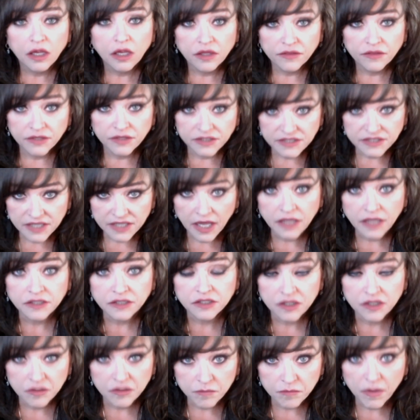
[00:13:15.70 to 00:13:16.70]
the 10
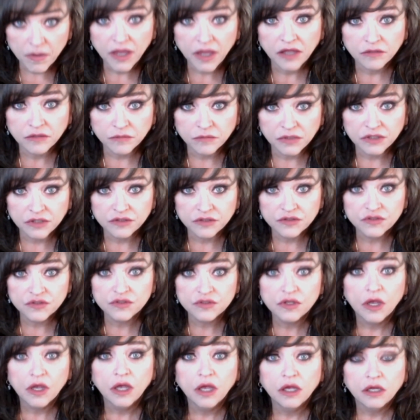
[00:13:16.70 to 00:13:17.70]
commandments
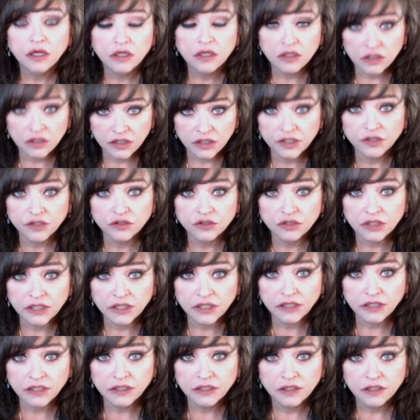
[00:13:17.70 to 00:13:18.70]

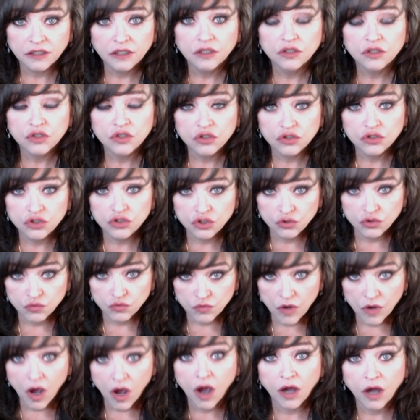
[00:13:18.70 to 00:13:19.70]
clearly do
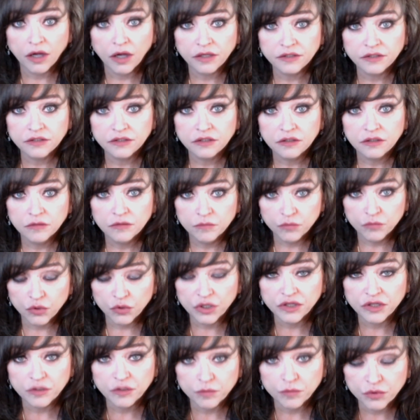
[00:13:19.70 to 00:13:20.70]
not
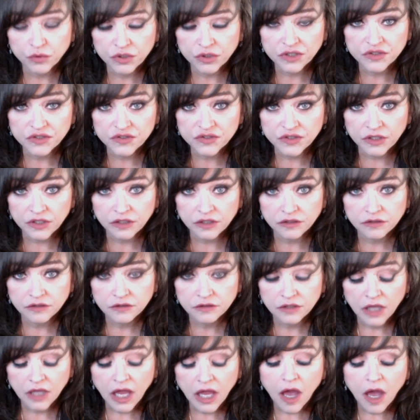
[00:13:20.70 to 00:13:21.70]
bring the priests in.
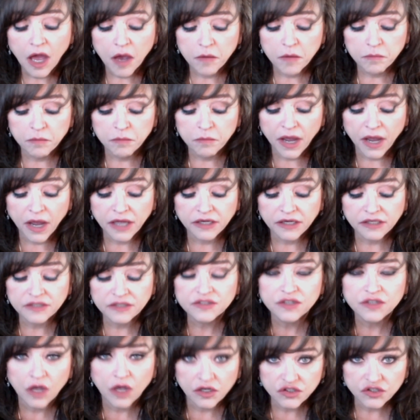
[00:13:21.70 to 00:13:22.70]
But
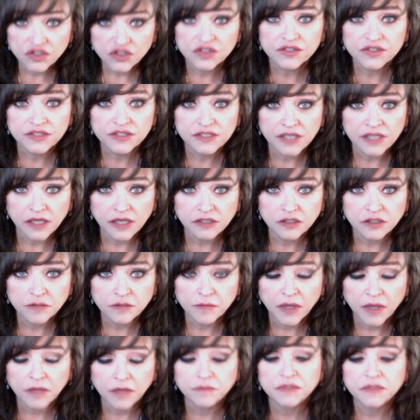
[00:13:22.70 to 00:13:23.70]
it's not just the 10
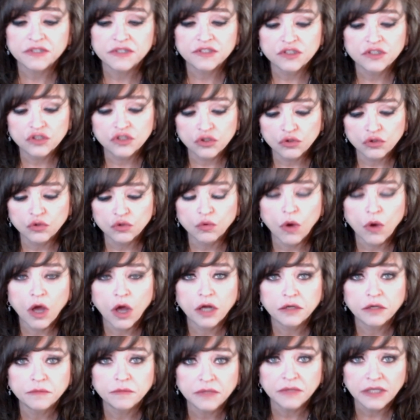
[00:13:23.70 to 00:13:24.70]
commandments. In
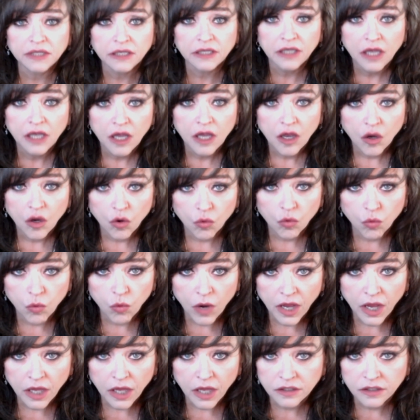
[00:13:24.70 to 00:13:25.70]
Deuteronomy,
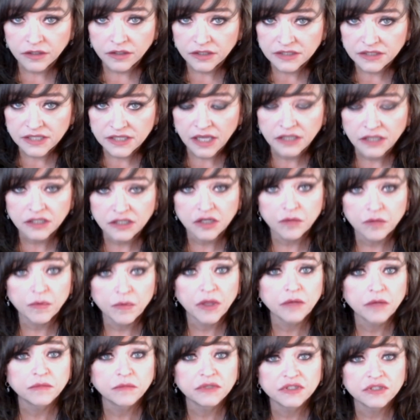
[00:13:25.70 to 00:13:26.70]
when the 10
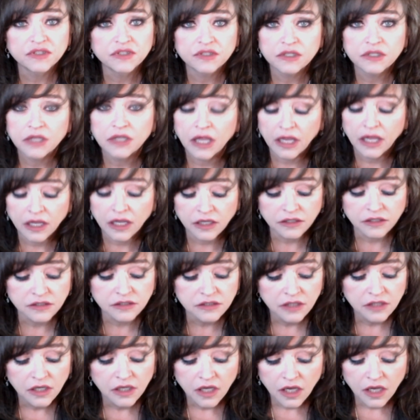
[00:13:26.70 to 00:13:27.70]
commandments and
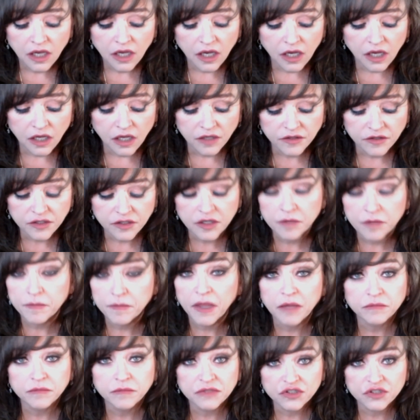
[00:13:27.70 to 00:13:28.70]
the
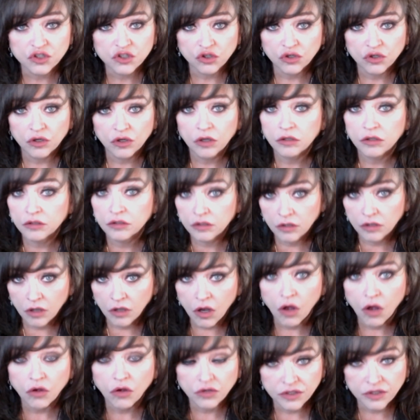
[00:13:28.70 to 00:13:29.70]
commandments are
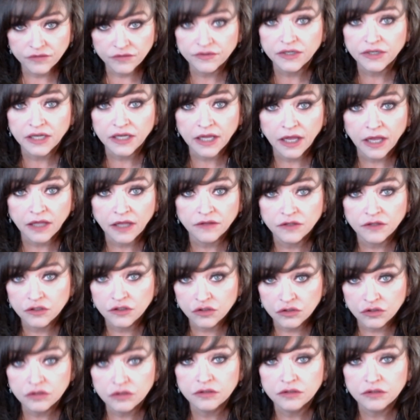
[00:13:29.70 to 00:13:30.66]
all given again, the